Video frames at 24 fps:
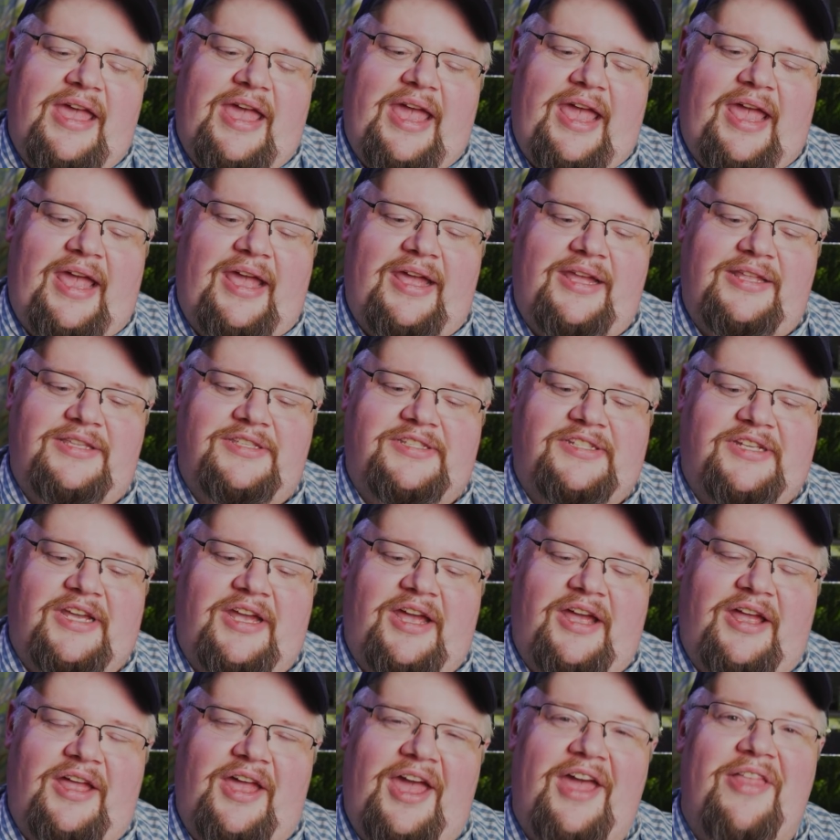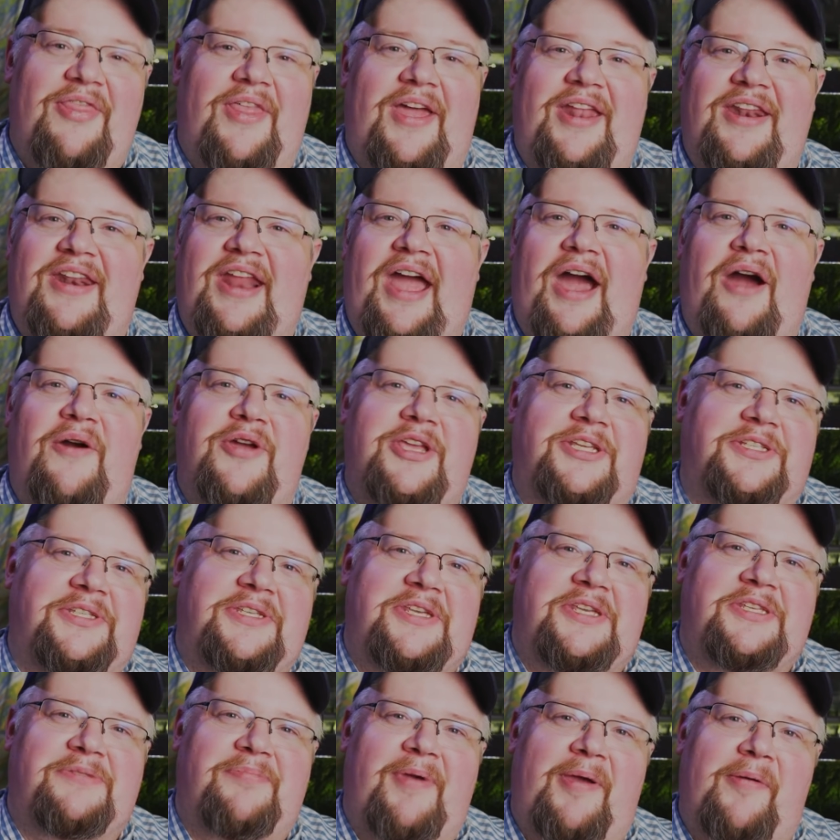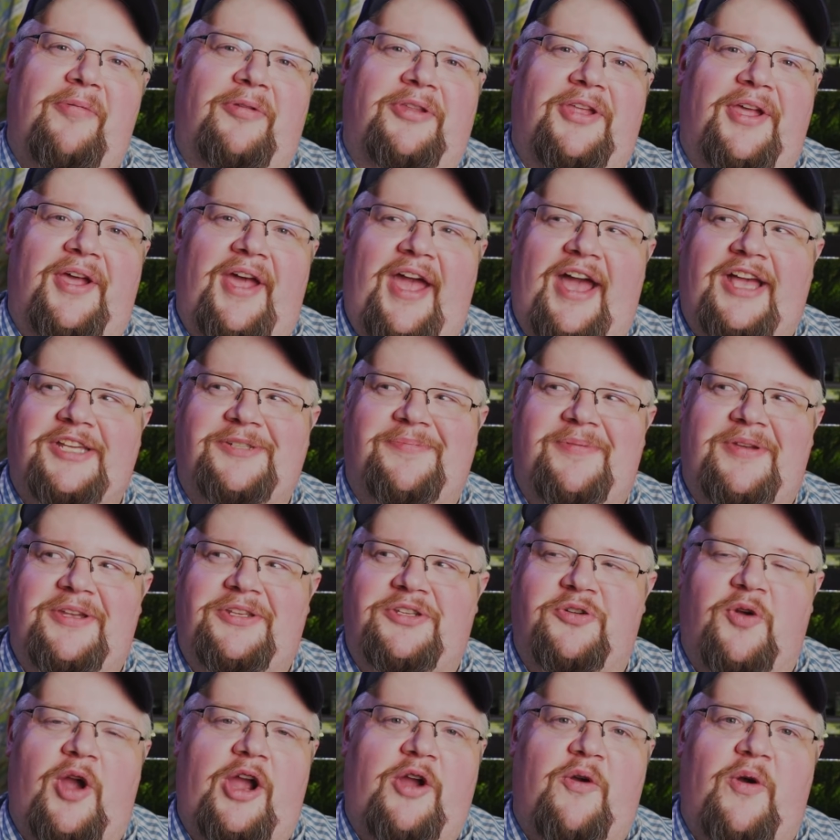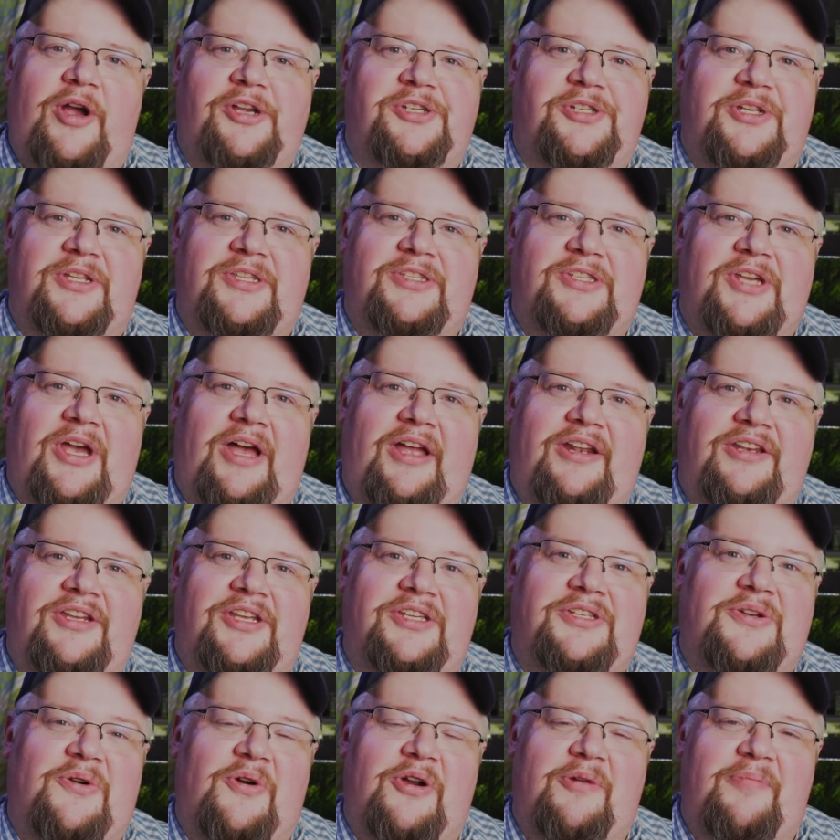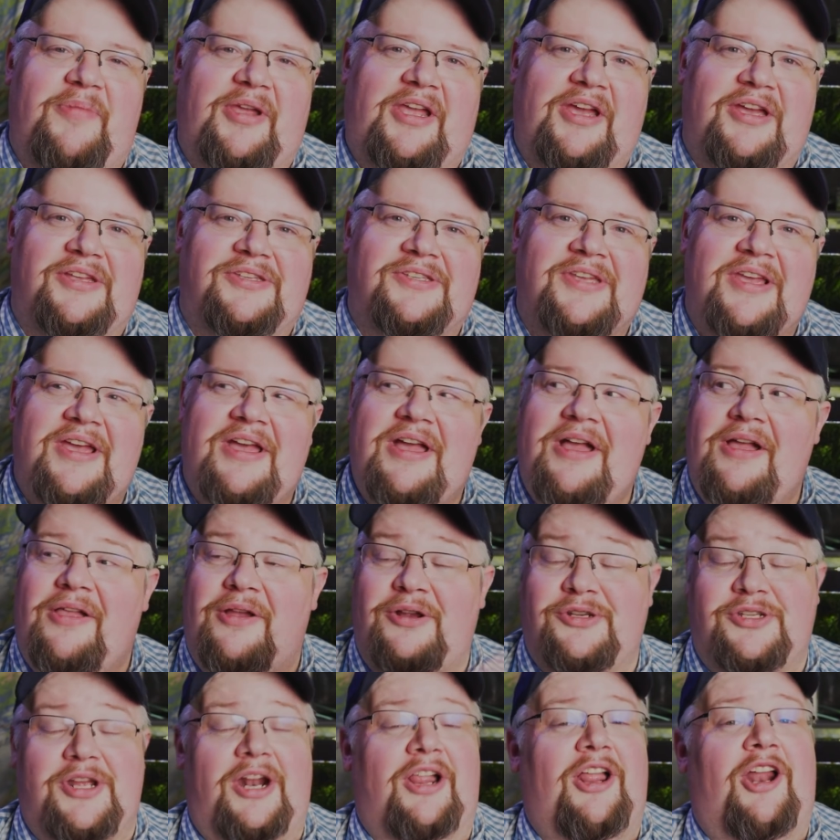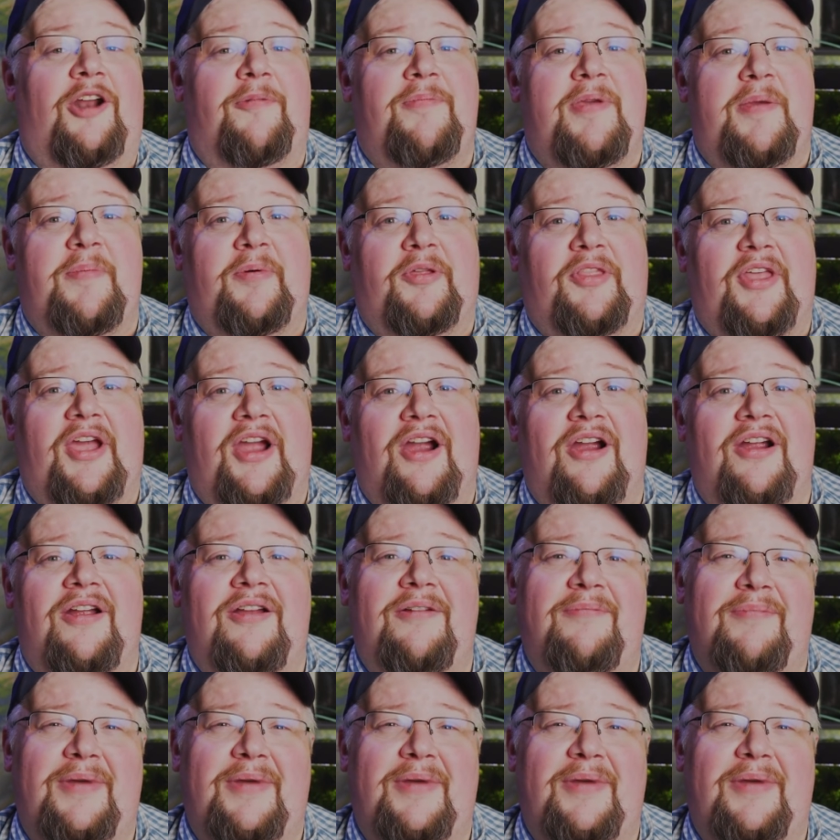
And then now he's been able to ask me direct questions on Discord, because there's not a lot of people there.